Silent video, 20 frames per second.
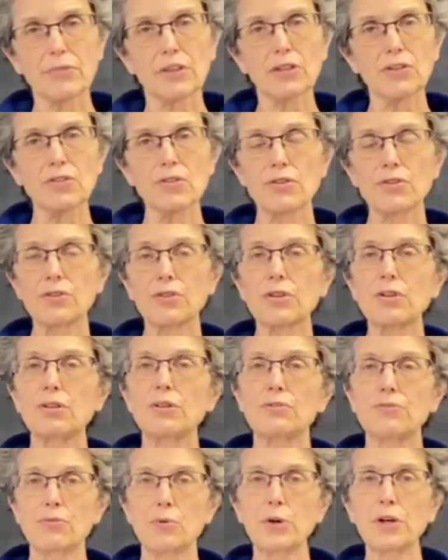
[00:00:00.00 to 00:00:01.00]
So they're going to
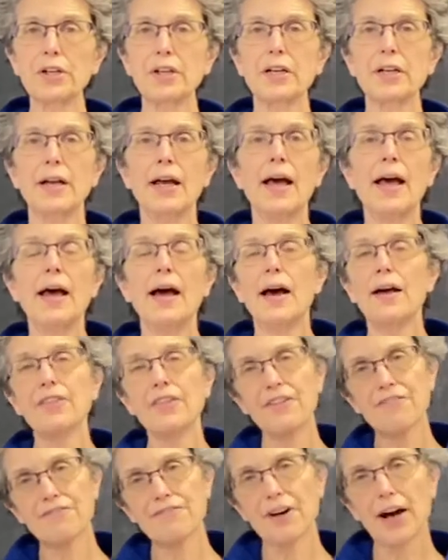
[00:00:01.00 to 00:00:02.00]
avoid it, and
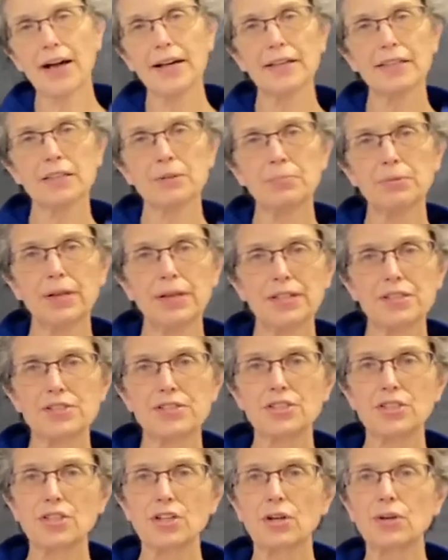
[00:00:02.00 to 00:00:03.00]
they find the place
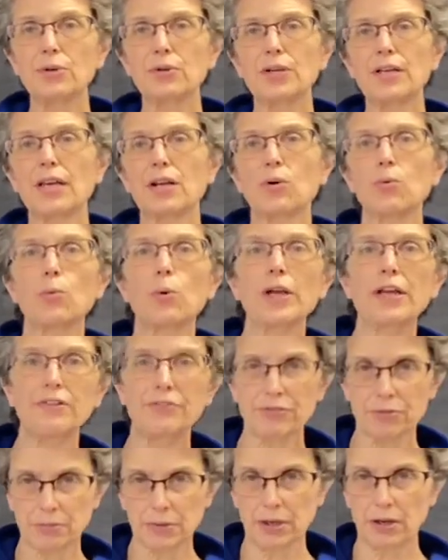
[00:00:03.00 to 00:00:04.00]
to go to get away
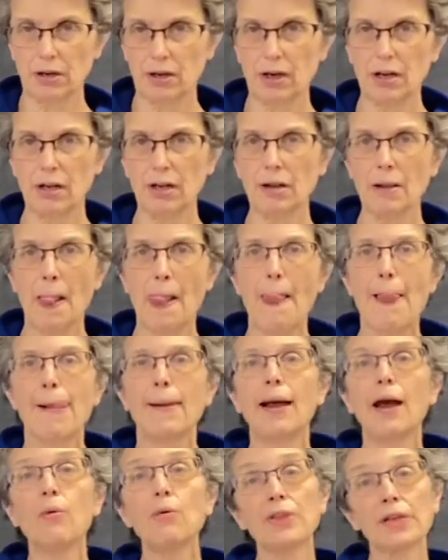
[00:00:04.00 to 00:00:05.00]
from it all.
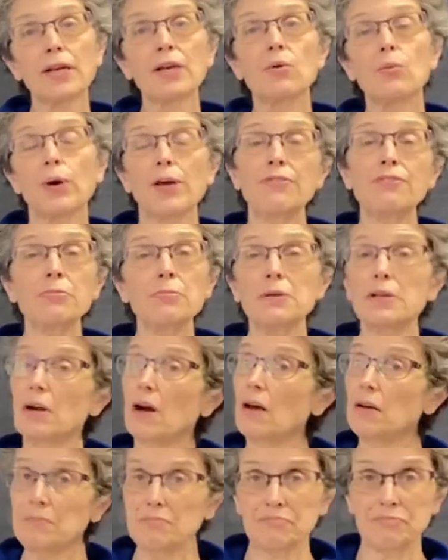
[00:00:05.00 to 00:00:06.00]
And when they get away from it
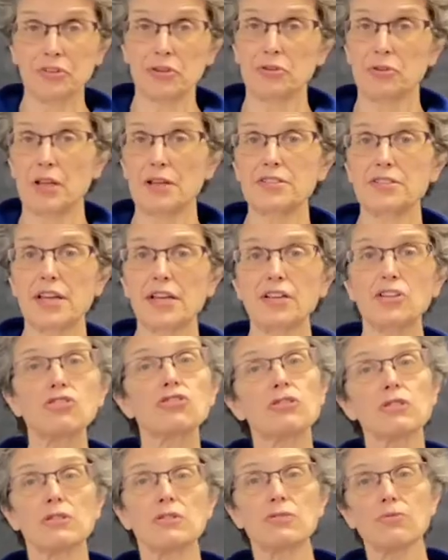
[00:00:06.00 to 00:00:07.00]
all, they're less
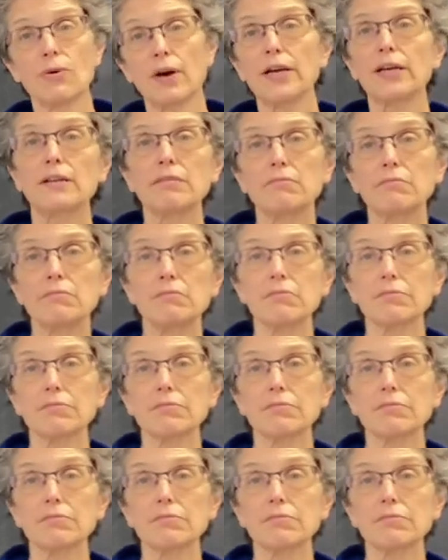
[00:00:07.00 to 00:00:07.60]
anxious, right?